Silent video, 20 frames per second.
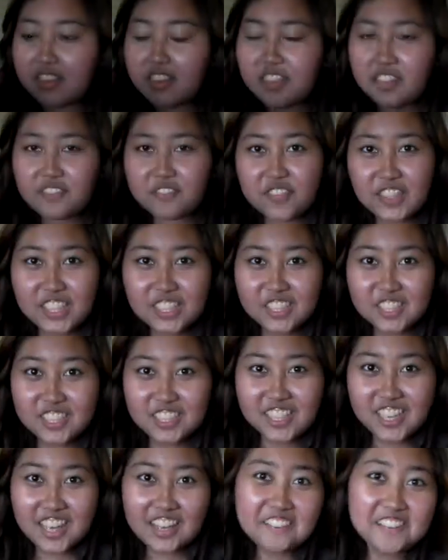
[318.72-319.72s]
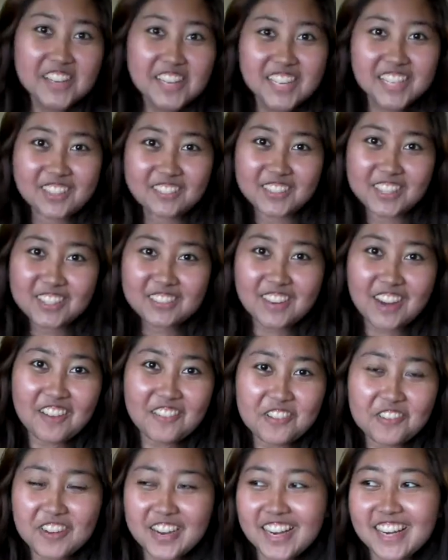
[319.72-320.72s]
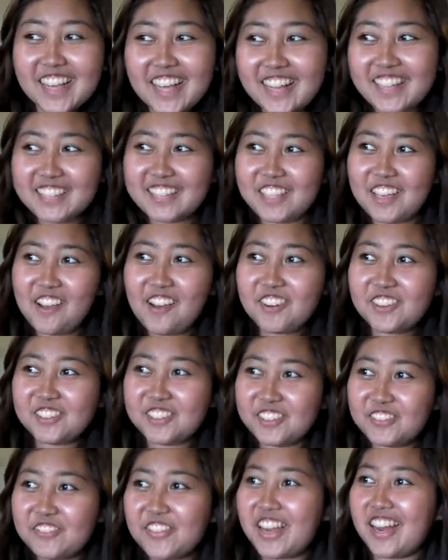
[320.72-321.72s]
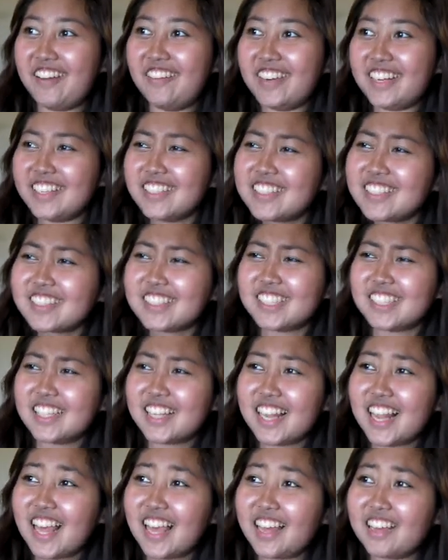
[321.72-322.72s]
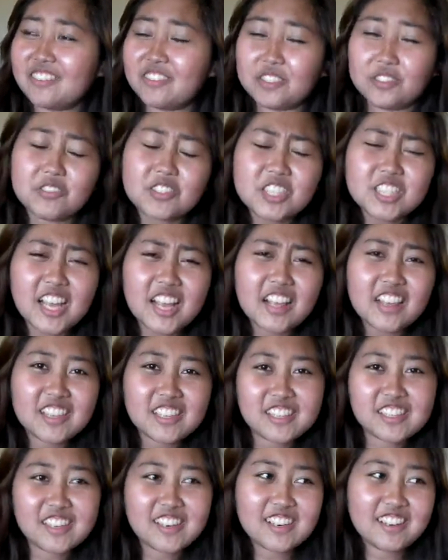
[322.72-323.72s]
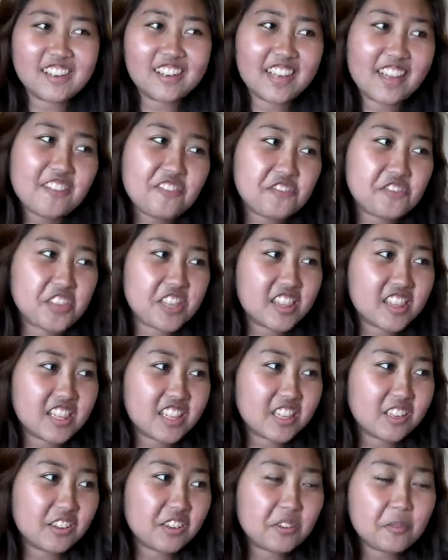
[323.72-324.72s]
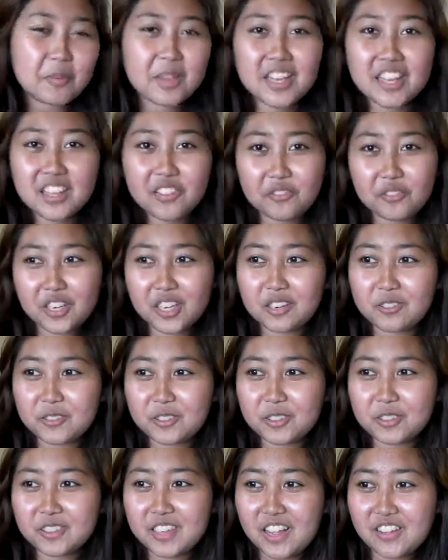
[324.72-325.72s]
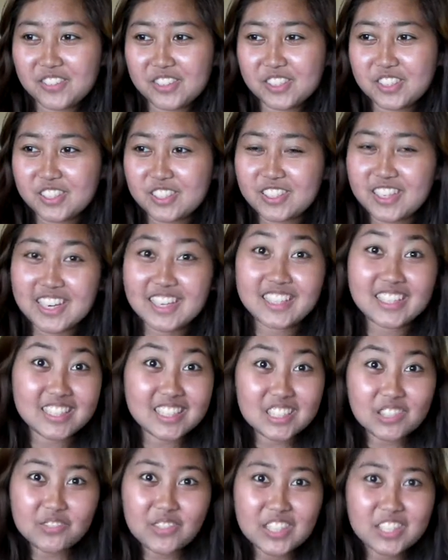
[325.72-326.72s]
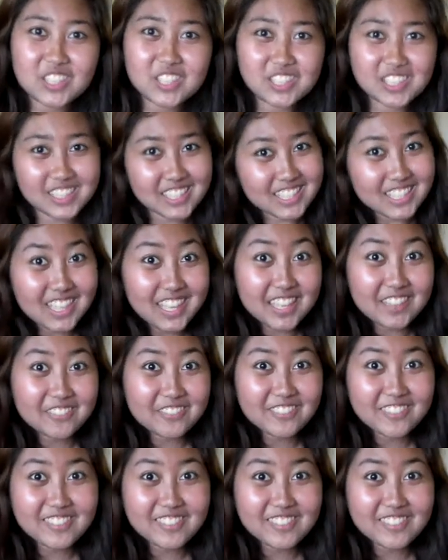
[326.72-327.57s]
Adventure Time, come on, grab a friend. Let's go to the very distant land with Jake the dog and Finn the human. The fun will never end. It's Adventure Time.